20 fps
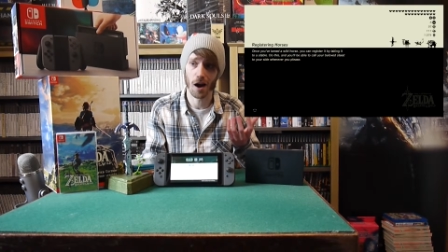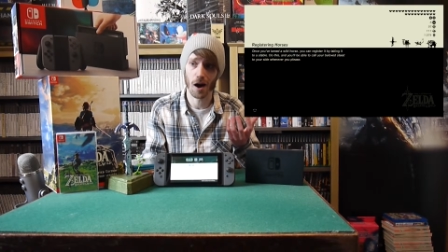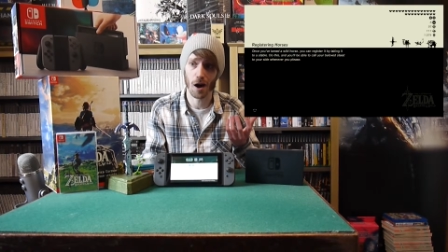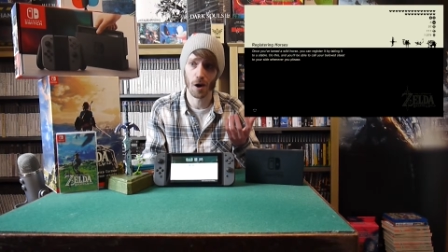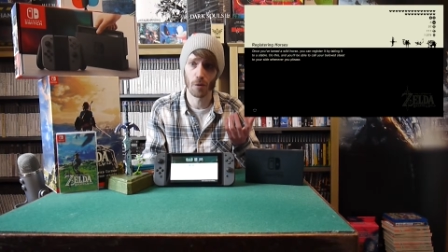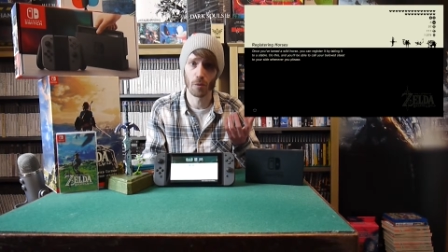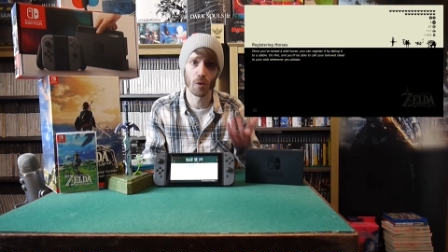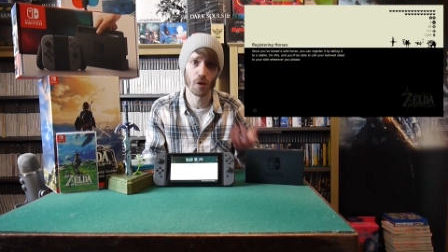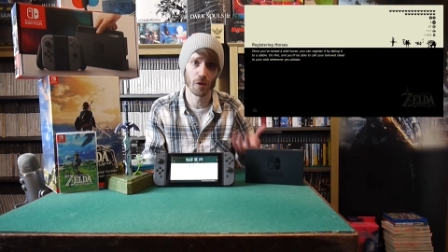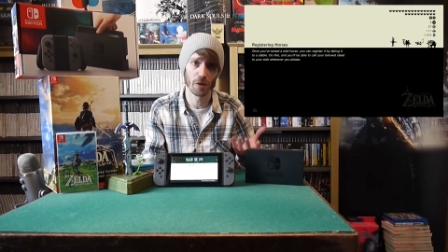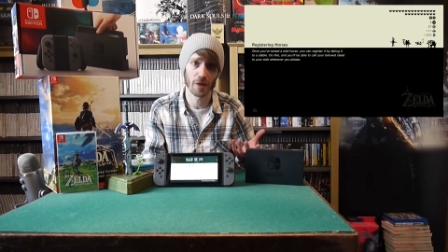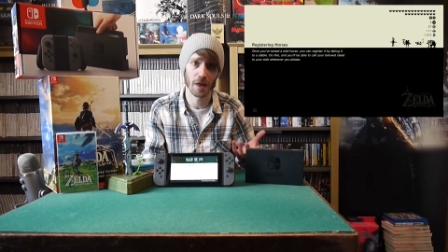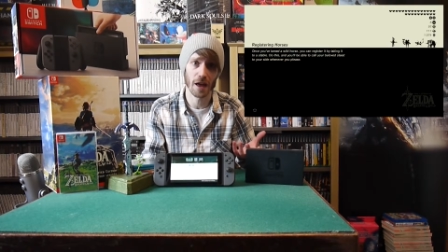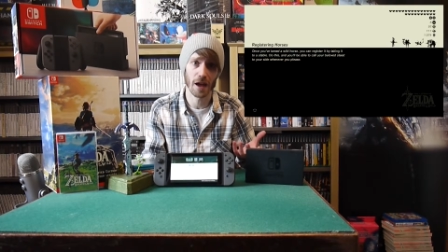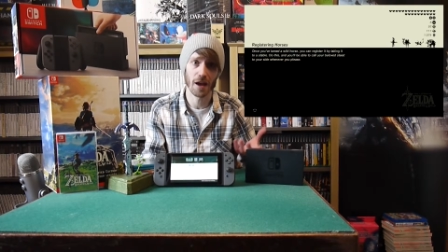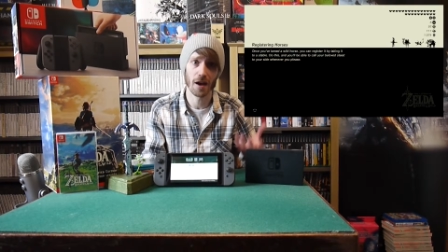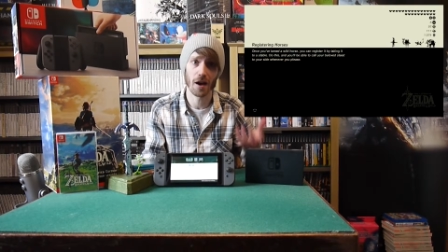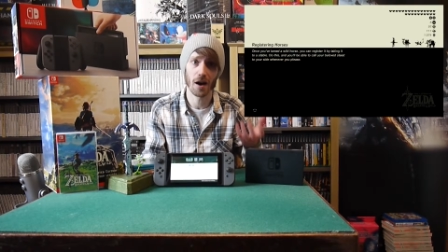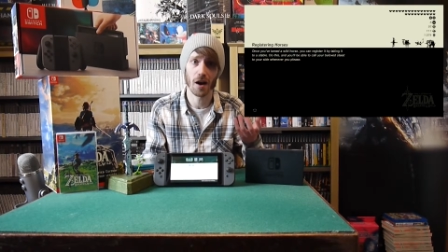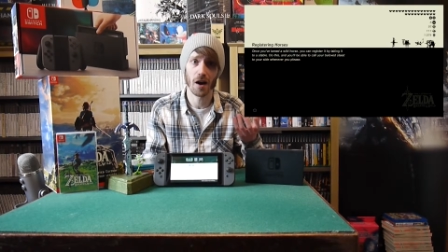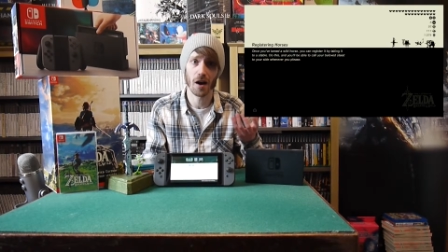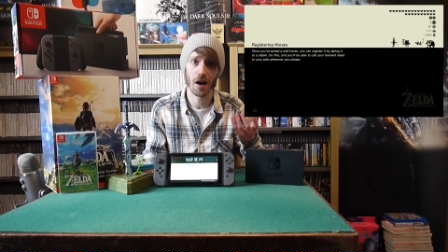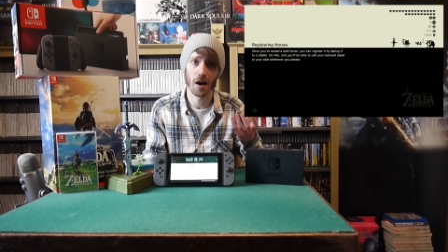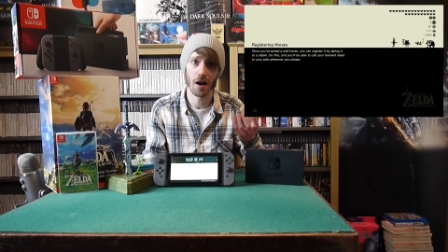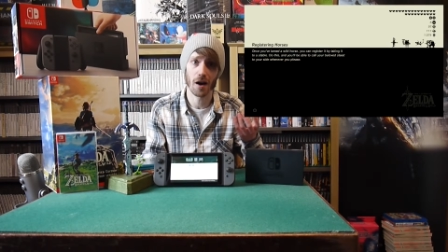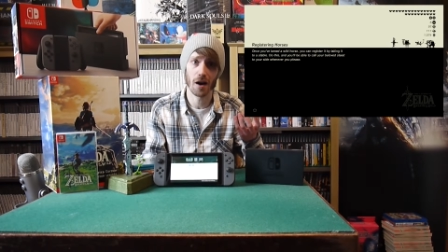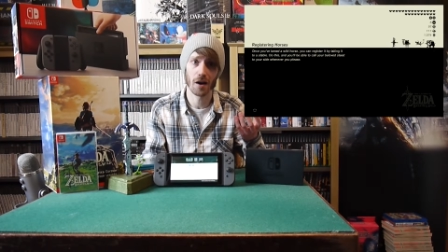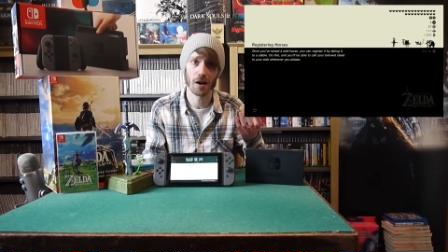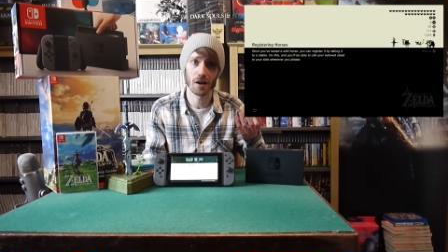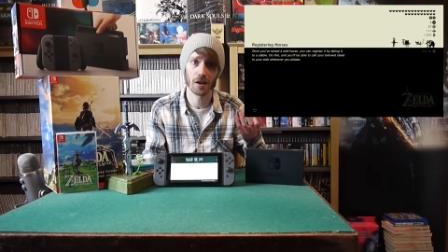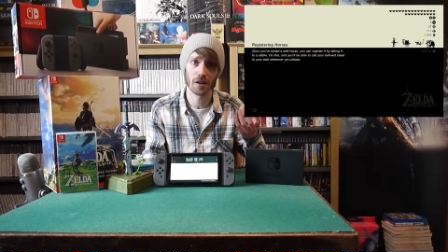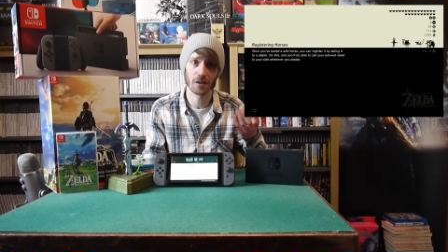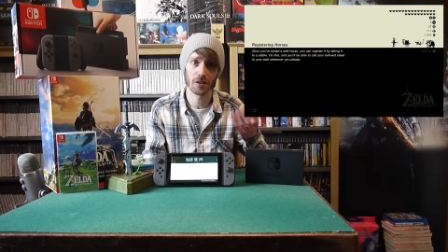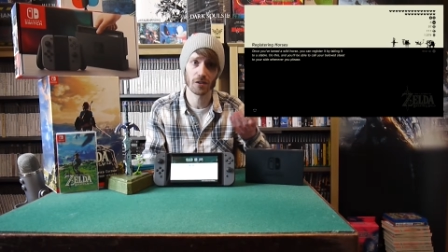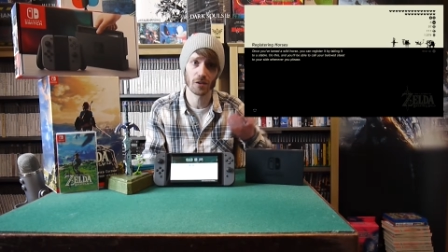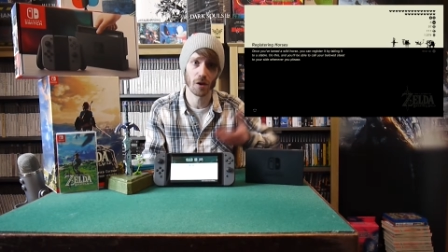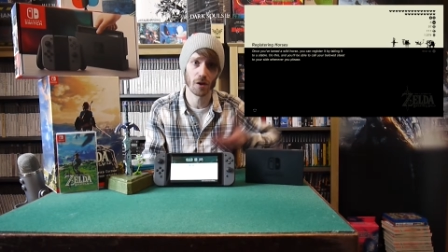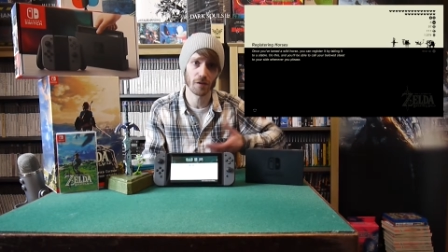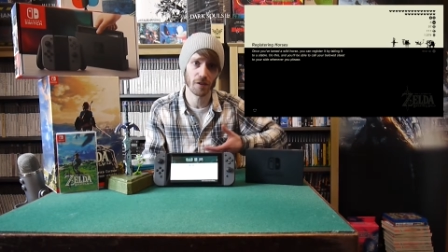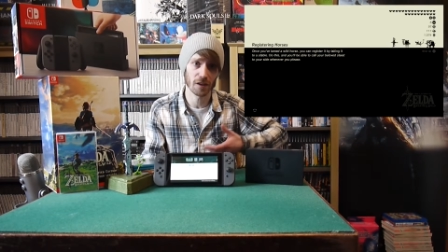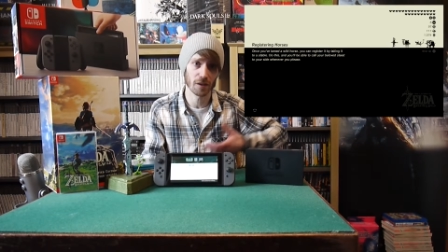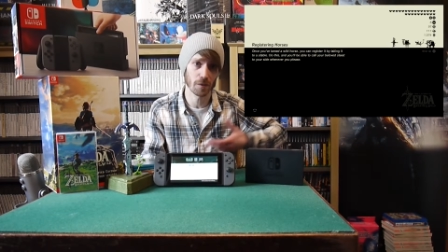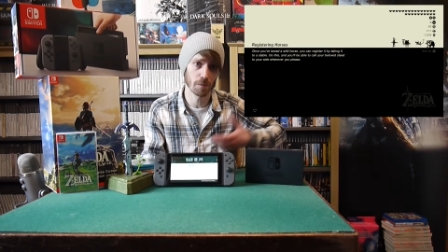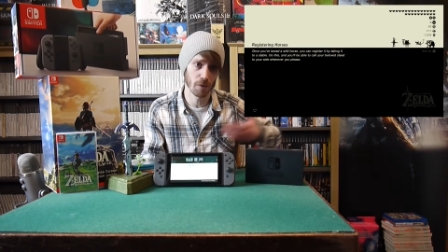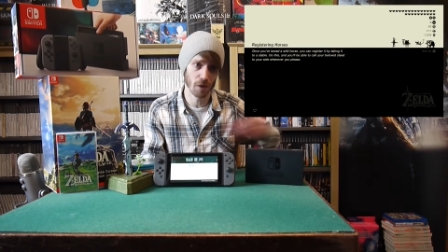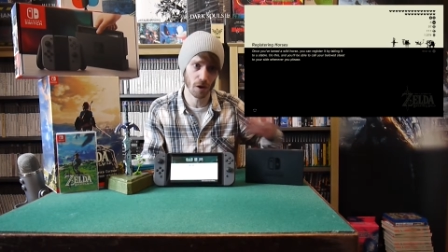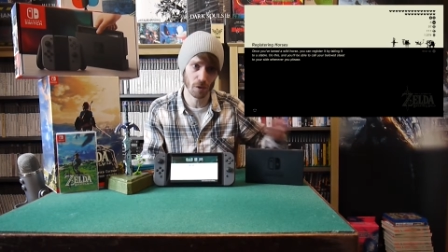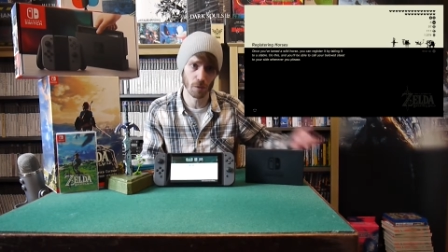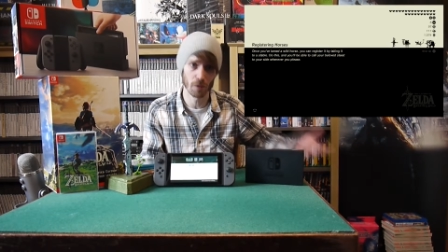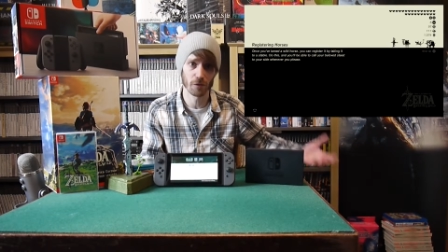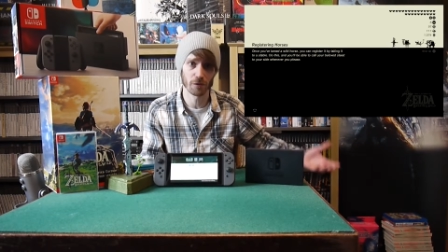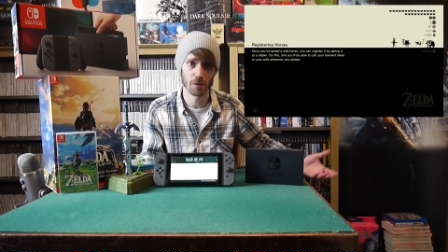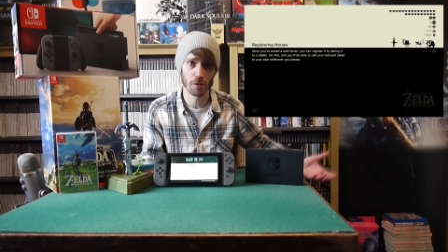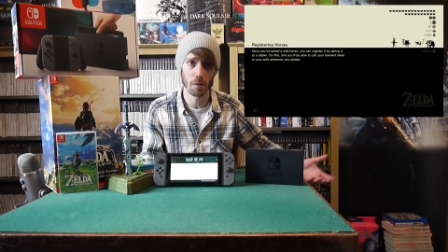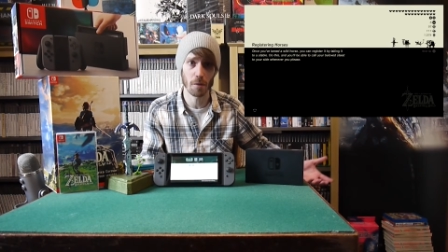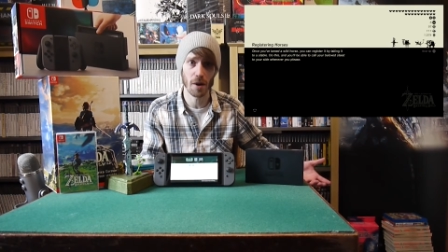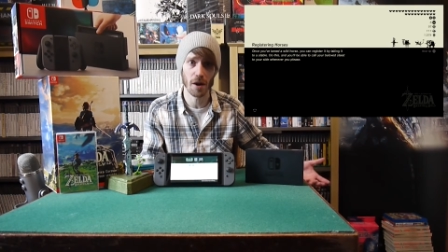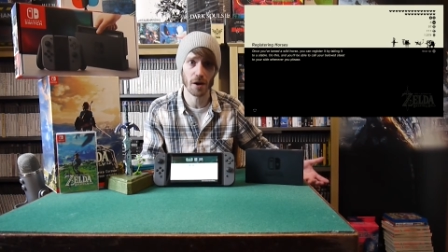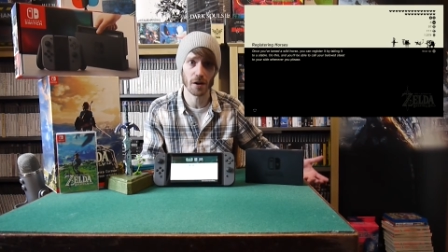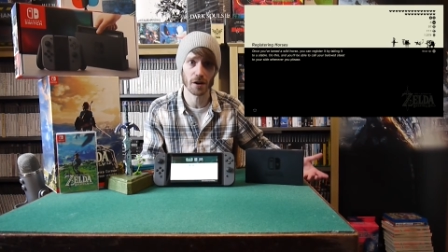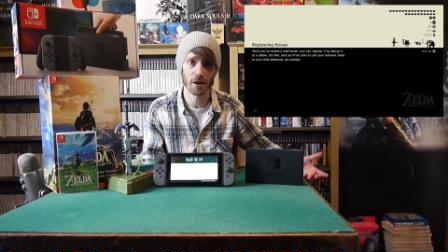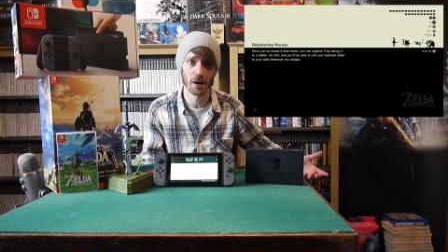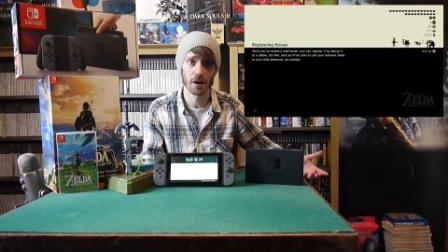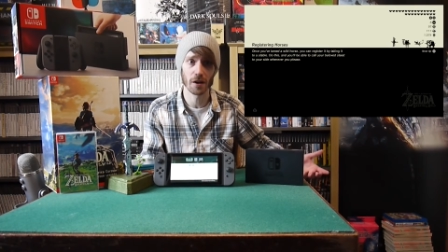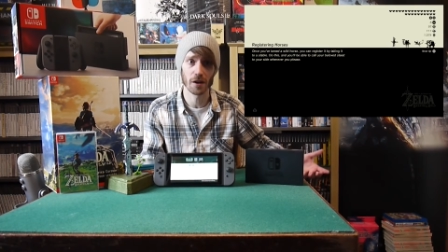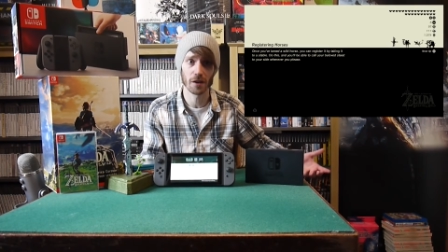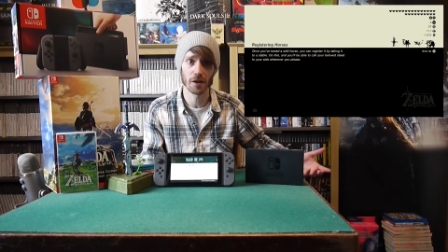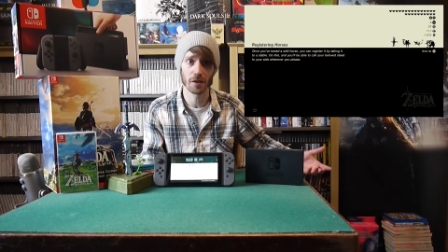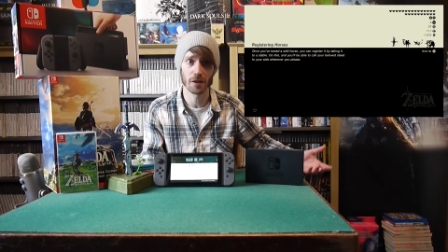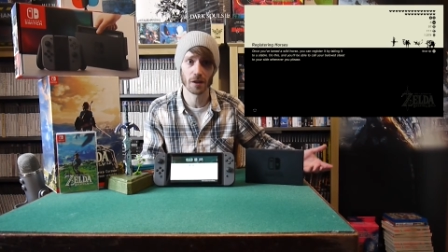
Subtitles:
I want that, so I've had to buy one from America